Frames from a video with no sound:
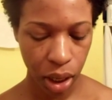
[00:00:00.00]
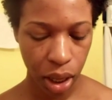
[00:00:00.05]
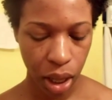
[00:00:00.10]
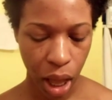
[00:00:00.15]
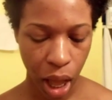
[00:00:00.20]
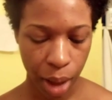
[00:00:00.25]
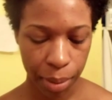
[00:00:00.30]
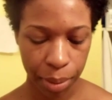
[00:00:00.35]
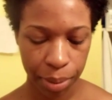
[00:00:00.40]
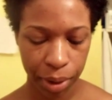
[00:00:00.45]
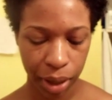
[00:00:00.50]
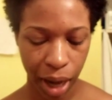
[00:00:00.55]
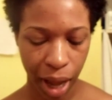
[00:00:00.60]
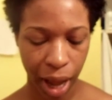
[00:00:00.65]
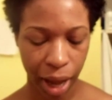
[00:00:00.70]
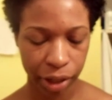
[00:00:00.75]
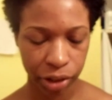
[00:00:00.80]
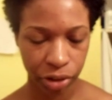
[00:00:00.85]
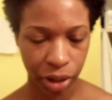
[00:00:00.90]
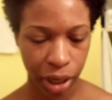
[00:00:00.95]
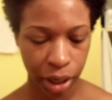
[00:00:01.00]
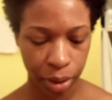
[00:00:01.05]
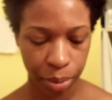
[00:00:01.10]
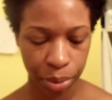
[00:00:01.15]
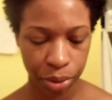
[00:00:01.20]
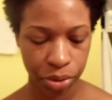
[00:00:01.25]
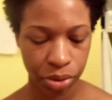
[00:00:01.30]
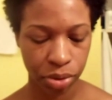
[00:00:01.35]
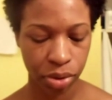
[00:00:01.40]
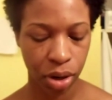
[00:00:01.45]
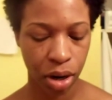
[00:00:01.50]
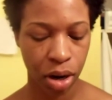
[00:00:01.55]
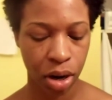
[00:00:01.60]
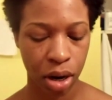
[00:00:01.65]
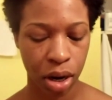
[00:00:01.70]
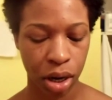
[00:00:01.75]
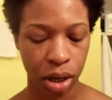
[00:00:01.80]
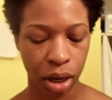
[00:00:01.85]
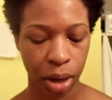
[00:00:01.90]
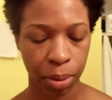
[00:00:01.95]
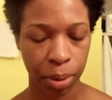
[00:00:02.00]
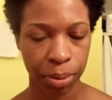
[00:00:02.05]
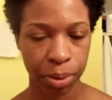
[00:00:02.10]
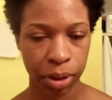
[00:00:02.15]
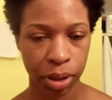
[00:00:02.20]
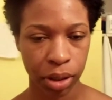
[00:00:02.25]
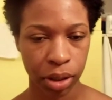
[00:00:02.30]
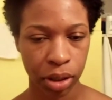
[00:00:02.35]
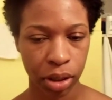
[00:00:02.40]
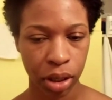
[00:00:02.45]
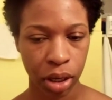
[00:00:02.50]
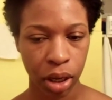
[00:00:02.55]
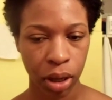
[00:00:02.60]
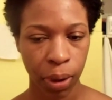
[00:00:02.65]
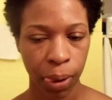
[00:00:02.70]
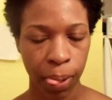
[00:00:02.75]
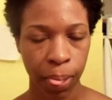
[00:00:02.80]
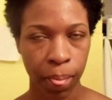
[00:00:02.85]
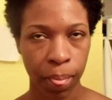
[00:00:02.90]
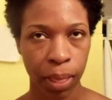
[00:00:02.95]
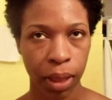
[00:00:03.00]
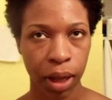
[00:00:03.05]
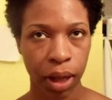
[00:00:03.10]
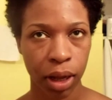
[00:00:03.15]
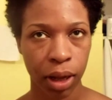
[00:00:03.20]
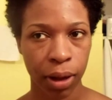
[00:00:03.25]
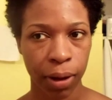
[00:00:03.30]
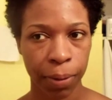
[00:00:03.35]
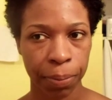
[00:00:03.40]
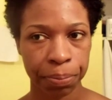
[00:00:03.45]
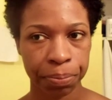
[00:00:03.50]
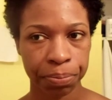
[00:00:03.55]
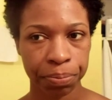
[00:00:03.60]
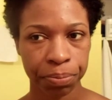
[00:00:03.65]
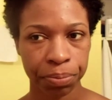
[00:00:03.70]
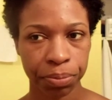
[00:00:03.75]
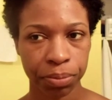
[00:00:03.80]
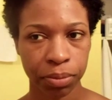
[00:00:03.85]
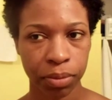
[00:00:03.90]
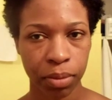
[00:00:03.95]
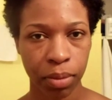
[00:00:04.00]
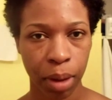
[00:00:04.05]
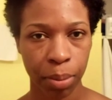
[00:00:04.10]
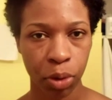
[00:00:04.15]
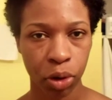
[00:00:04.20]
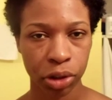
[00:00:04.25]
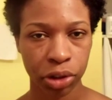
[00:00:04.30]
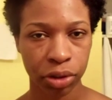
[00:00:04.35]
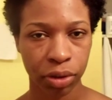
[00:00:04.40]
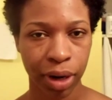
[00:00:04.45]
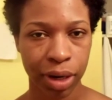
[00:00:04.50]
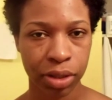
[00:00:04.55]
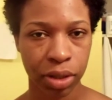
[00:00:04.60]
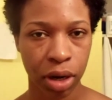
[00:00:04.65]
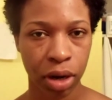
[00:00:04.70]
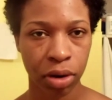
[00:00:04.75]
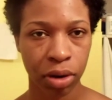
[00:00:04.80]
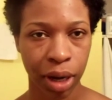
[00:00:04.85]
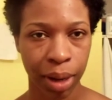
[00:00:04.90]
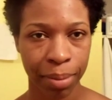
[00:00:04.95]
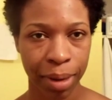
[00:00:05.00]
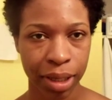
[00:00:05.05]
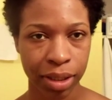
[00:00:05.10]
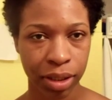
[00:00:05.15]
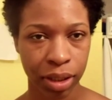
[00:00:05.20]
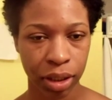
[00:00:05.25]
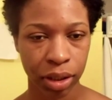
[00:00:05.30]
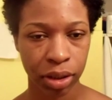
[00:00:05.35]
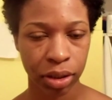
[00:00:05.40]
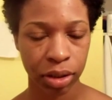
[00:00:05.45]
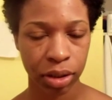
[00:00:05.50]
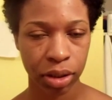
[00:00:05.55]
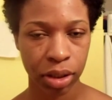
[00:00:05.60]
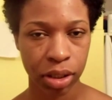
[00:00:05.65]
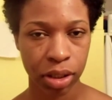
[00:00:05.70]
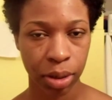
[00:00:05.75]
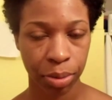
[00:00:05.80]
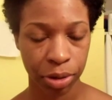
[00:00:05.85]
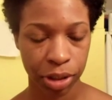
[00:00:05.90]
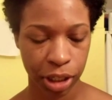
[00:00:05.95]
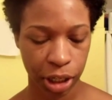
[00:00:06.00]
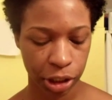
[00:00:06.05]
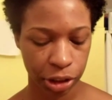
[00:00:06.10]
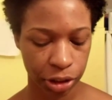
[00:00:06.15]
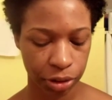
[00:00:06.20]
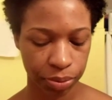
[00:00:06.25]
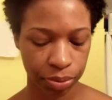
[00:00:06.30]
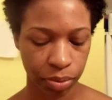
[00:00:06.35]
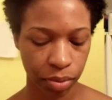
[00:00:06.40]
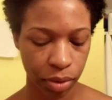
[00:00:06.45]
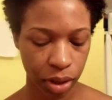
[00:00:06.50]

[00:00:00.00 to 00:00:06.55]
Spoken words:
I'm gonna put a hydrating booster on. I'm gonna put my moisturizer on and my sun protection.